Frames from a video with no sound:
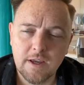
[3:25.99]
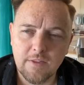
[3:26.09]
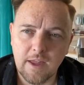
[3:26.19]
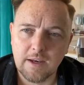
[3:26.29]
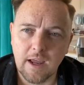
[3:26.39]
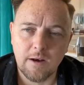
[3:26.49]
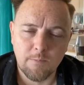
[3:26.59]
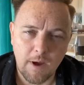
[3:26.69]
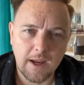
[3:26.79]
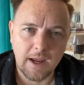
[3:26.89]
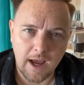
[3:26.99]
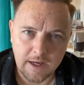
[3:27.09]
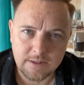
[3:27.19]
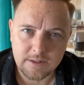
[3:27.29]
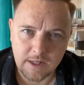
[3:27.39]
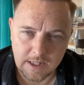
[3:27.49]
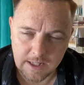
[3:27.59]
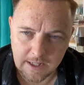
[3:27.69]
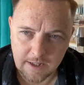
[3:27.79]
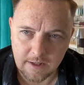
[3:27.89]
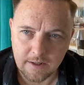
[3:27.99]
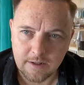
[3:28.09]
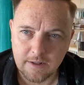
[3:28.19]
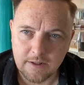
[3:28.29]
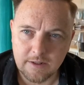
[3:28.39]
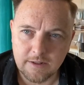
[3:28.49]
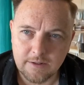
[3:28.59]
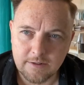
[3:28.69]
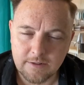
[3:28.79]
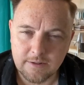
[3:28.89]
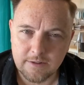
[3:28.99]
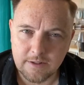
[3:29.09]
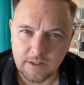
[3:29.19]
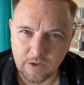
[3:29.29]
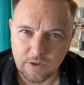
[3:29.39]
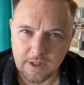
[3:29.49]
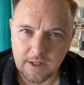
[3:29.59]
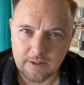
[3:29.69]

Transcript: that can make us clean. Got that?